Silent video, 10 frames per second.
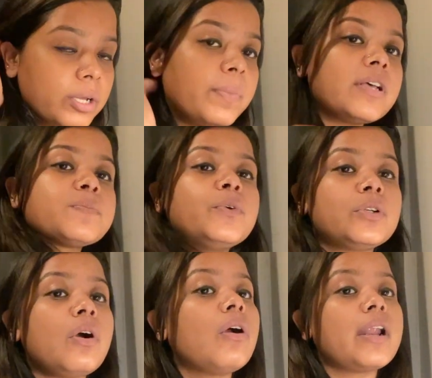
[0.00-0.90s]
passport
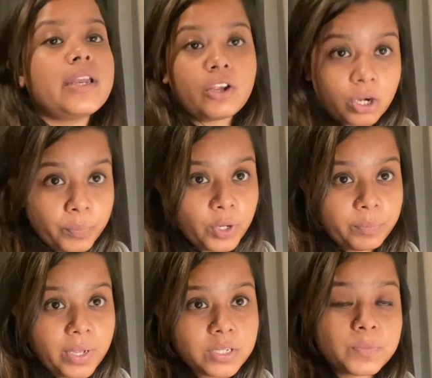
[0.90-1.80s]
or an European
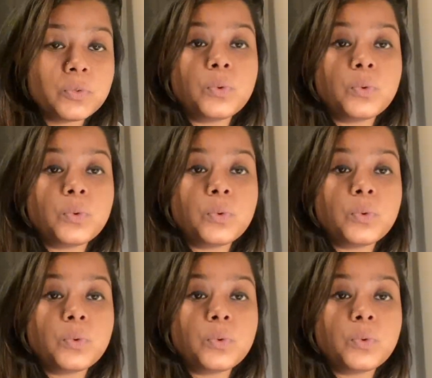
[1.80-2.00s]
passport,